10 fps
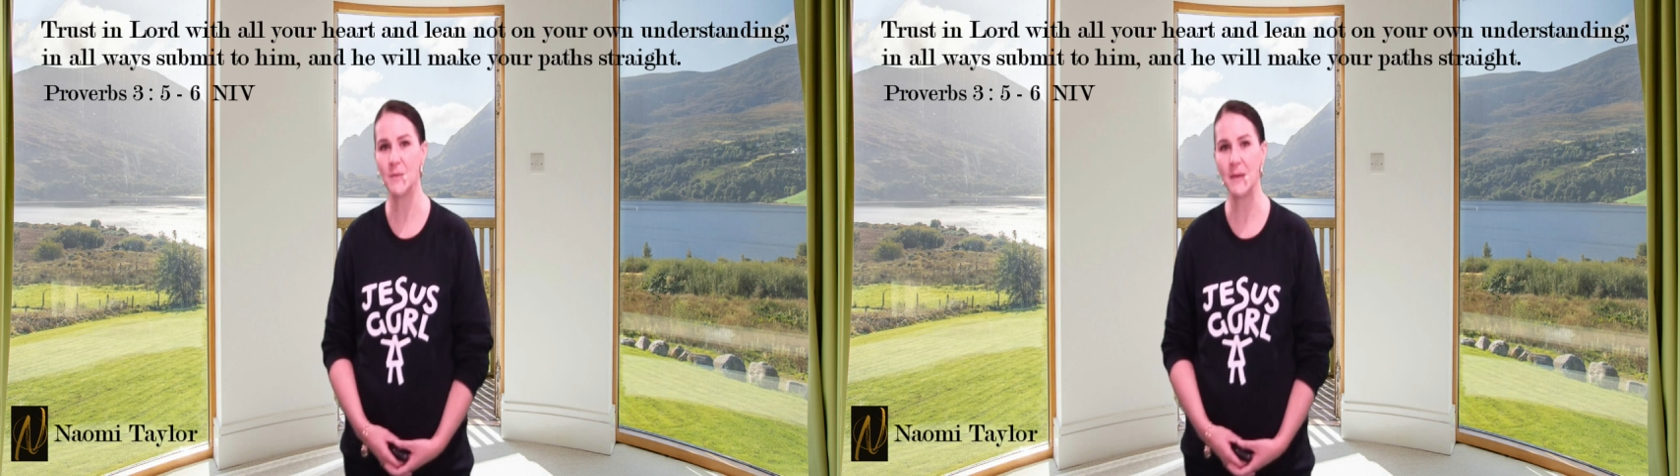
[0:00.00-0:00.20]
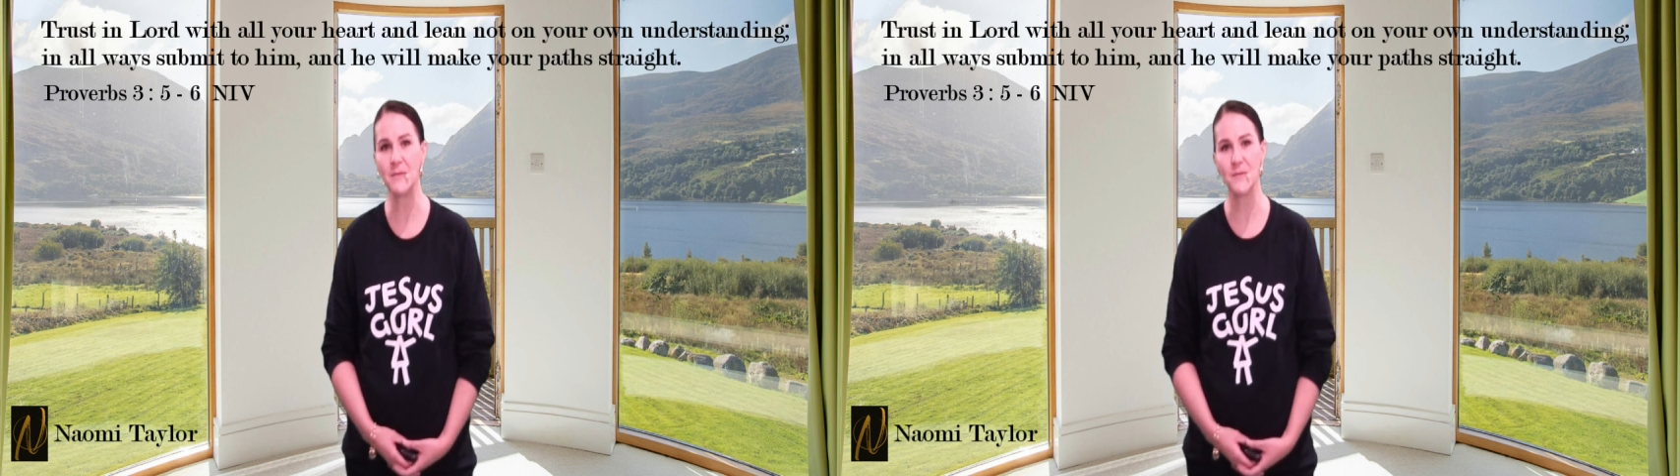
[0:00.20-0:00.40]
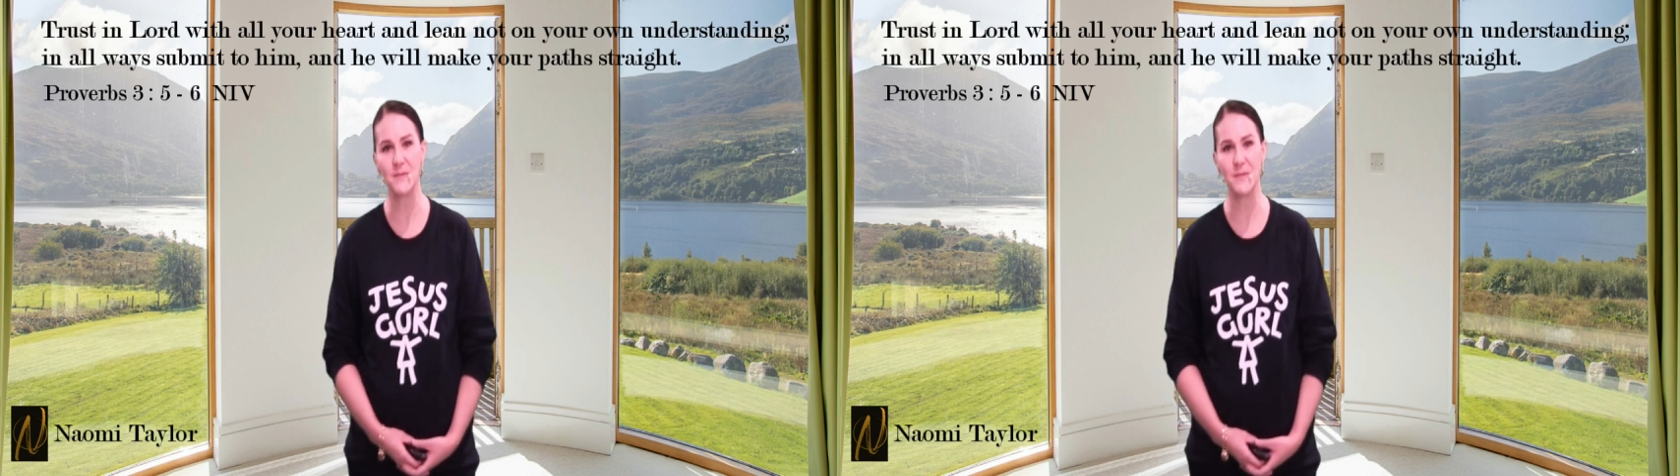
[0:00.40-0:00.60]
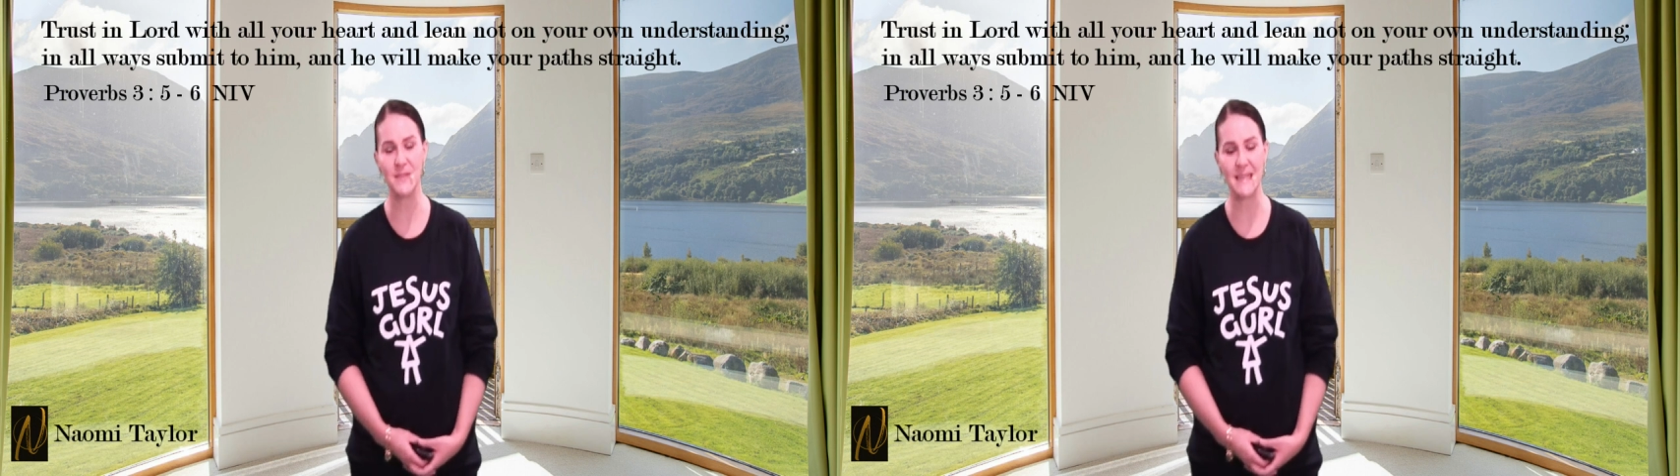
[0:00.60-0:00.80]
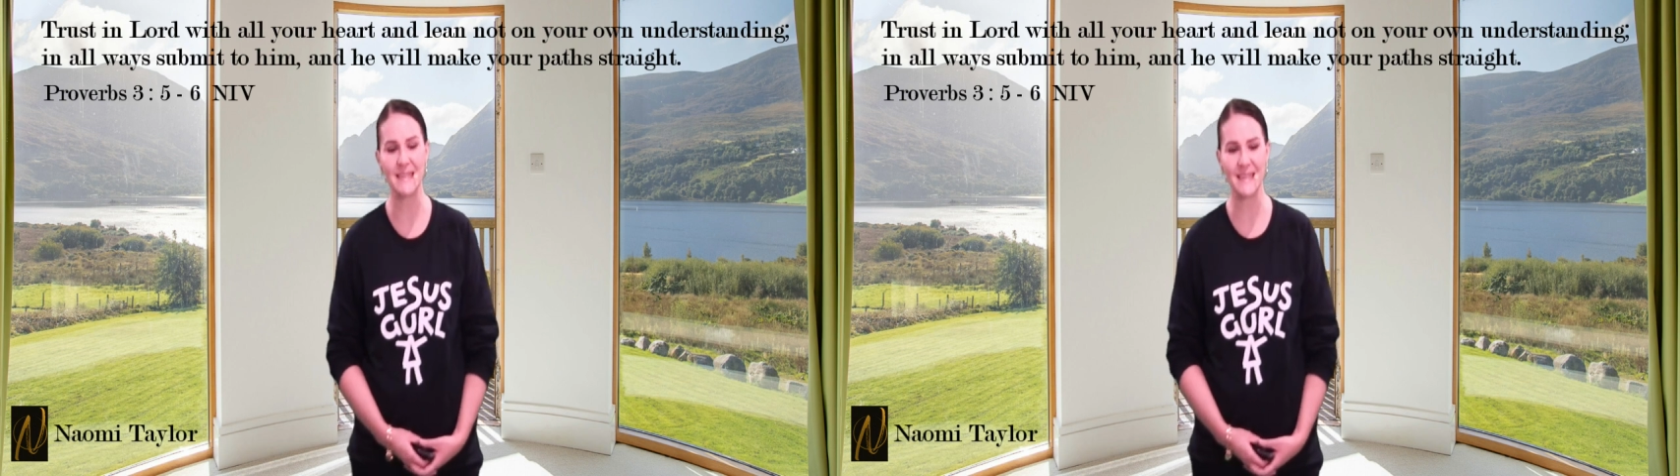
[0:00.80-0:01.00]
away for
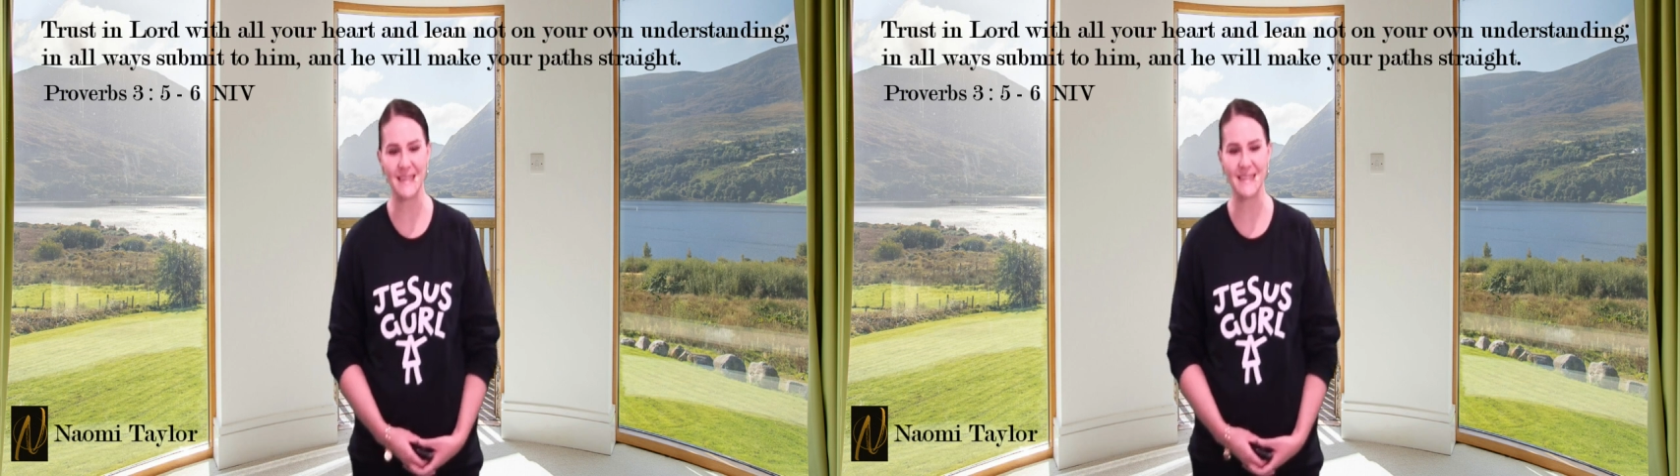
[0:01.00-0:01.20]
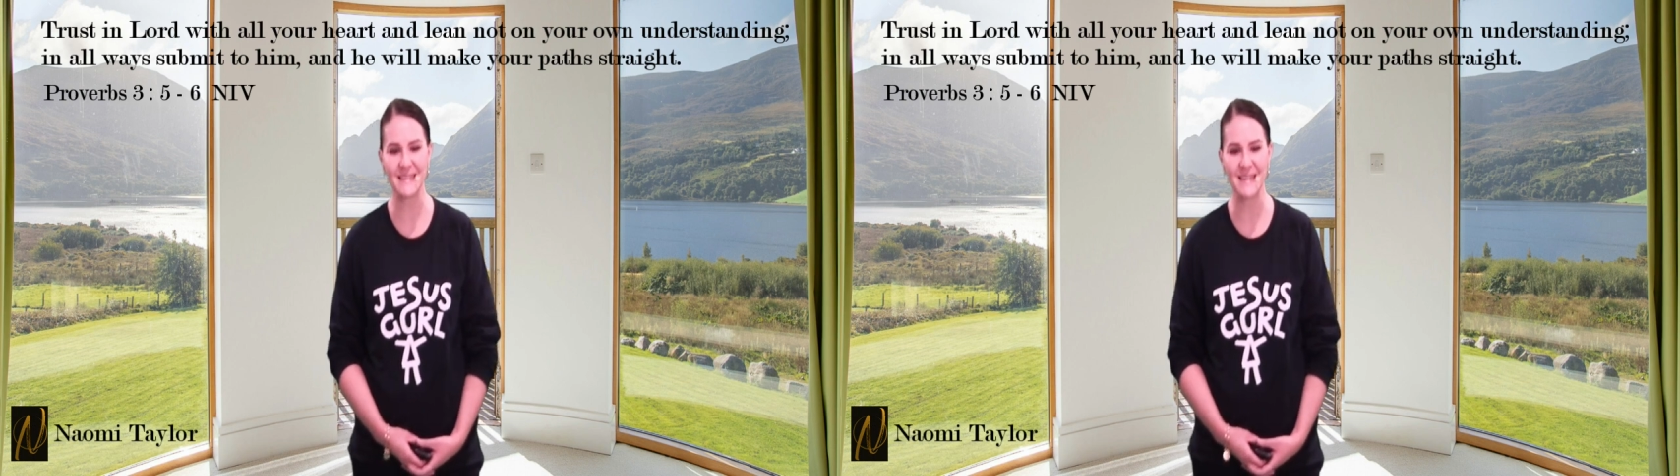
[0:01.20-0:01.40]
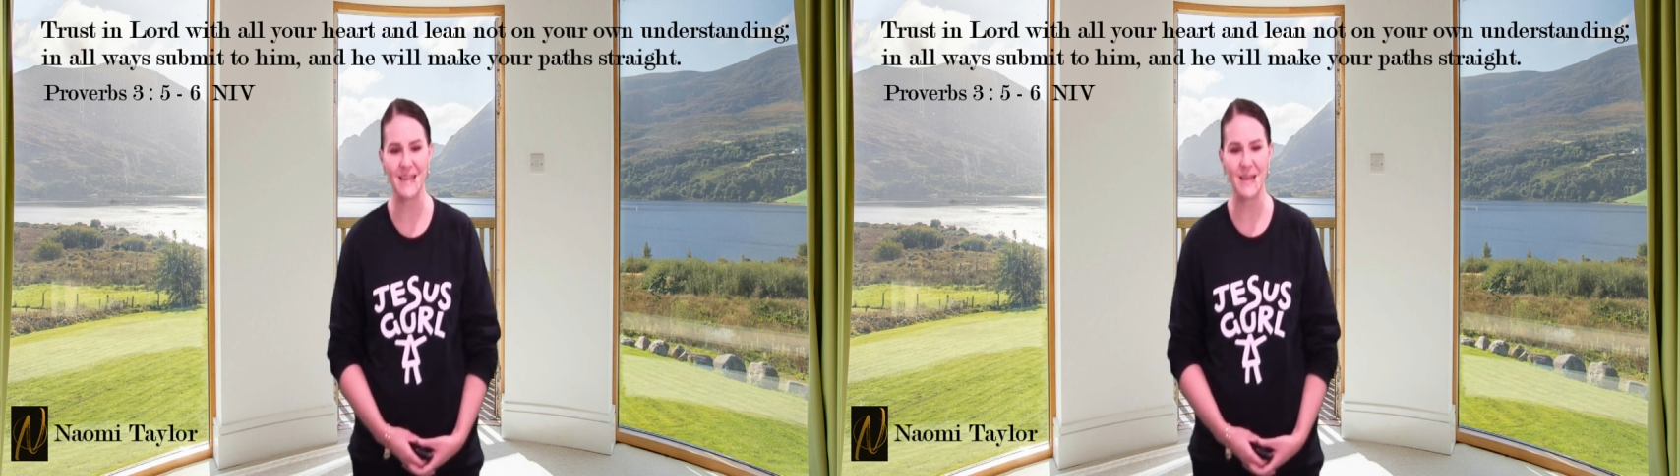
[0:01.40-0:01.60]
15 years.